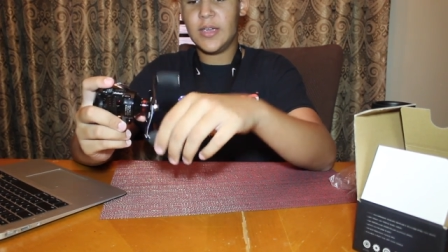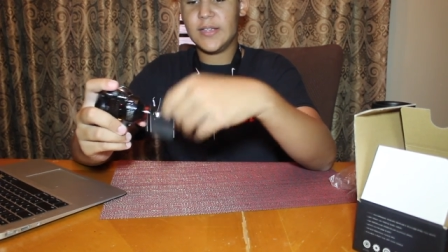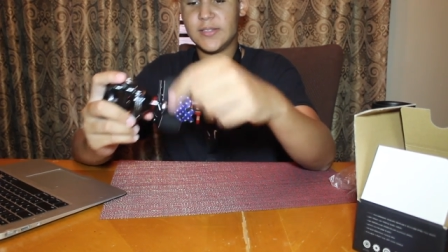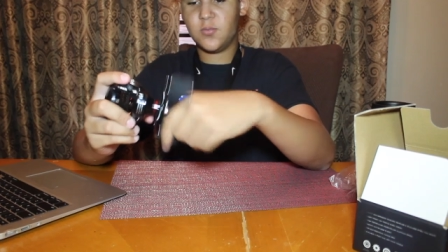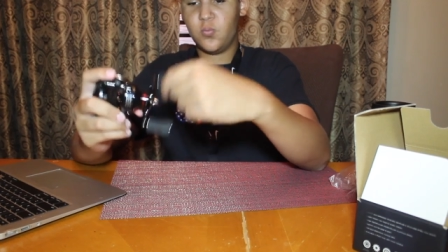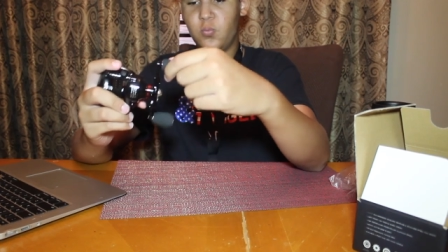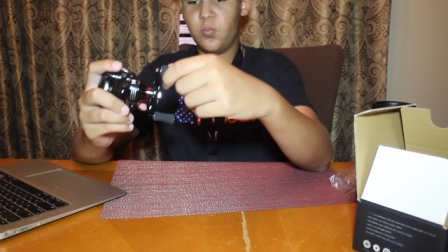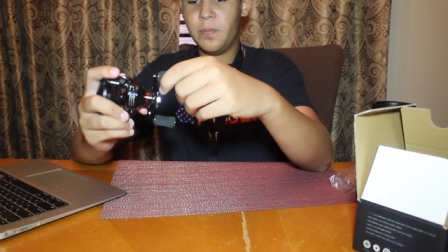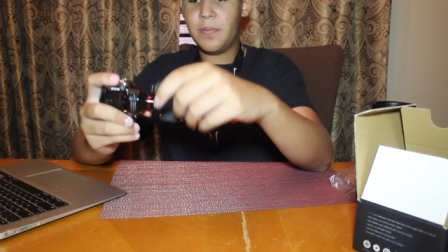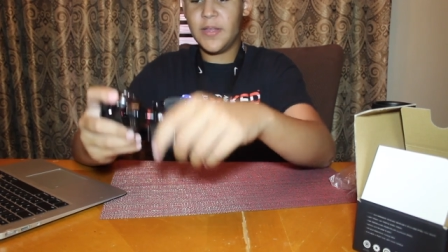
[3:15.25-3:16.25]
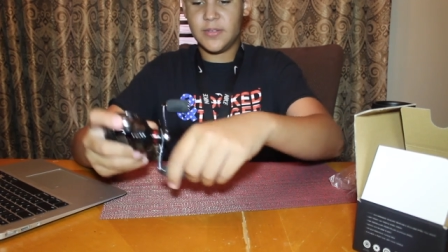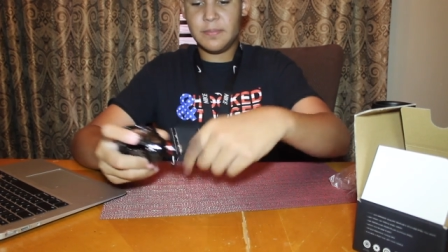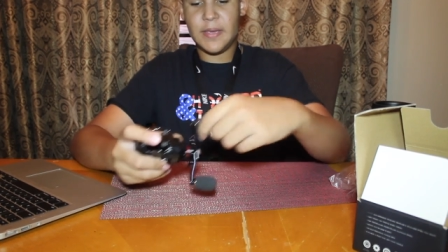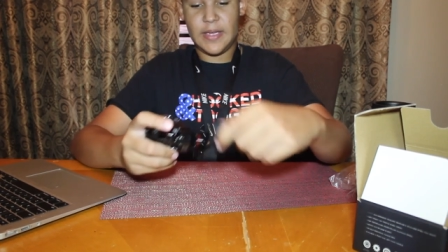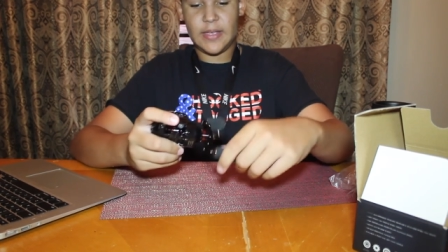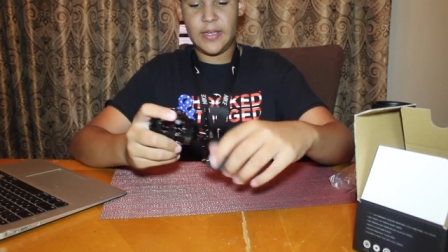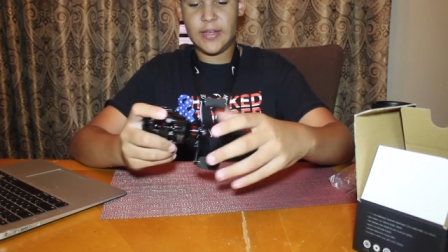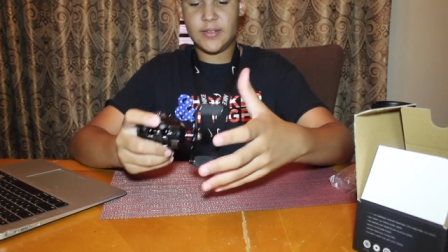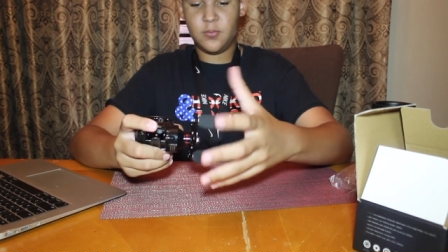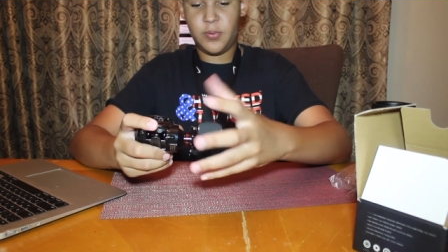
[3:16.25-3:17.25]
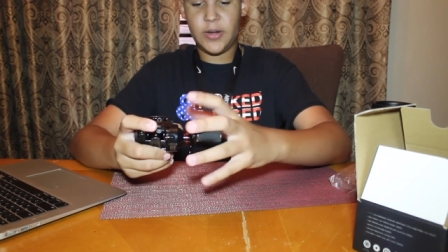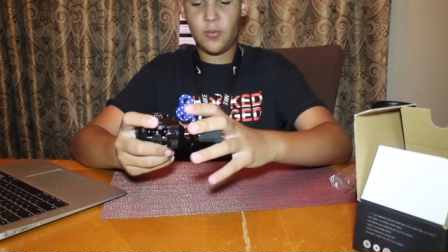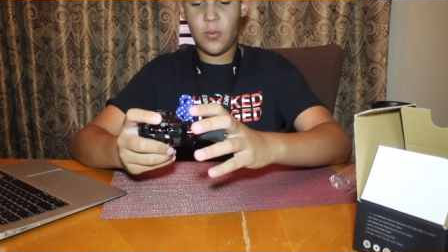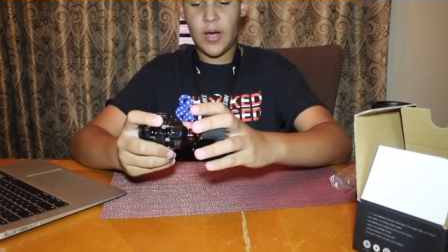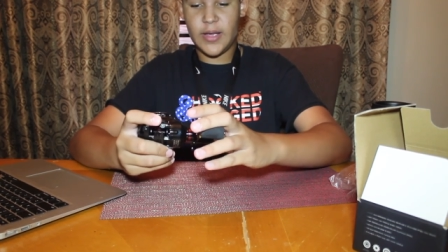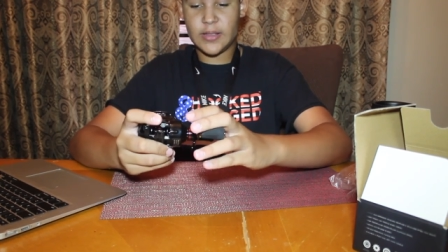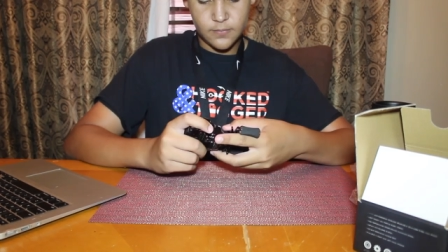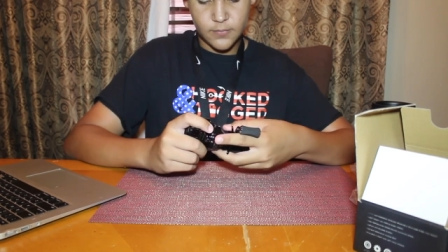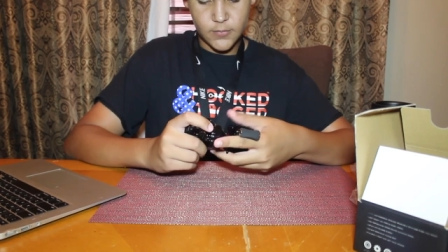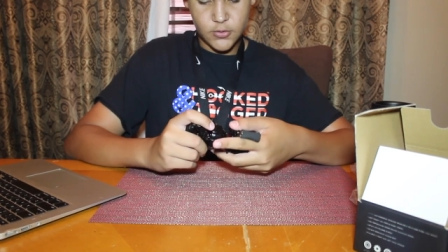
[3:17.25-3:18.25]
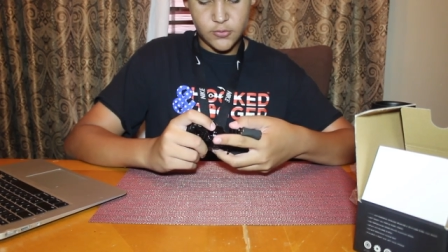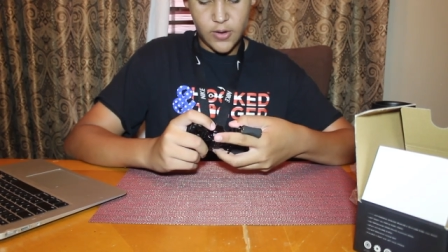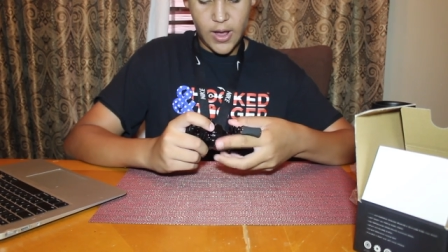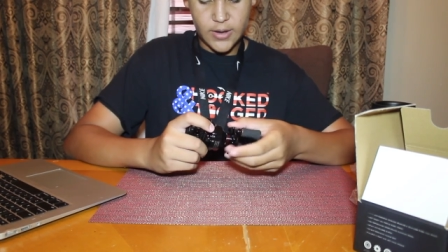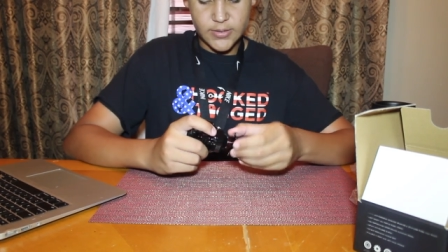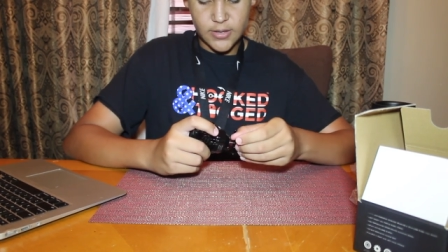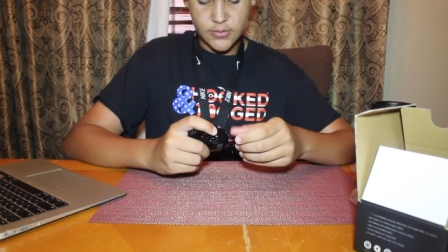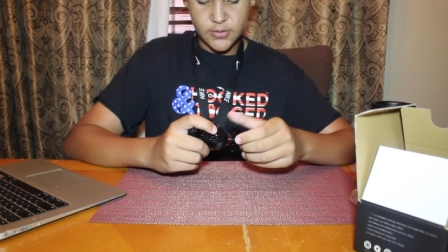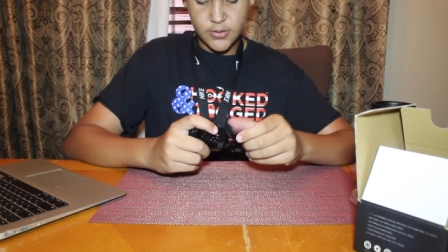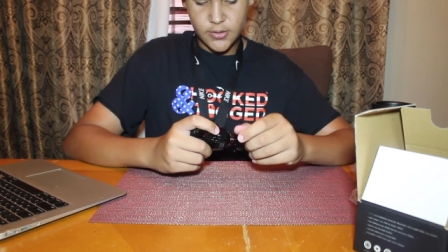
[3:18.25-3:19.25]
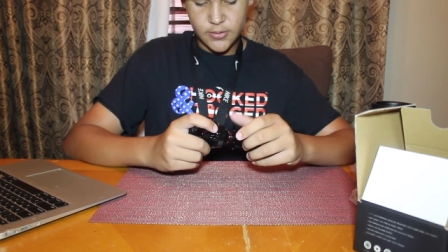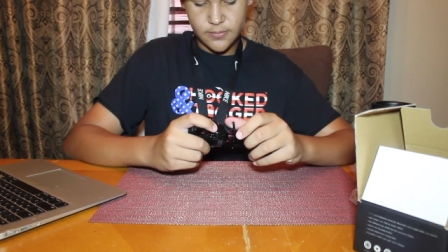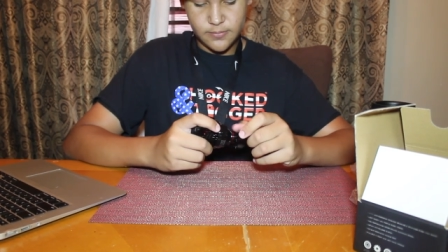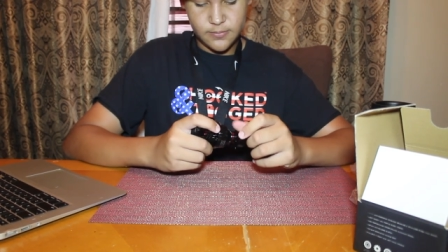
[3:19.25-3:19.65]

is is big, like it's pretty wide. Drag sounds good.